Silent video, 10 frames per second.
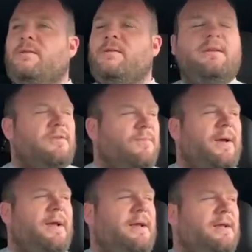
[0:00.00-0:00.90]
Did I do
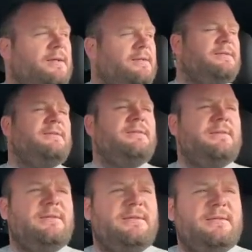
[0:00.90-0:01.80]
pancakes?
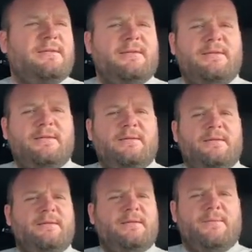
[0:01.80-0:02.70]

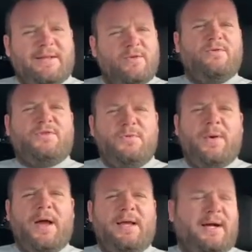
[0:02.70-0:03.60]
Do McDonald's do
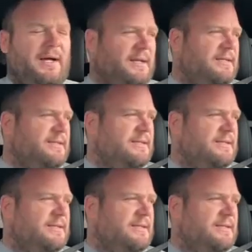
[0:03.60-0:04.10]
pancakes?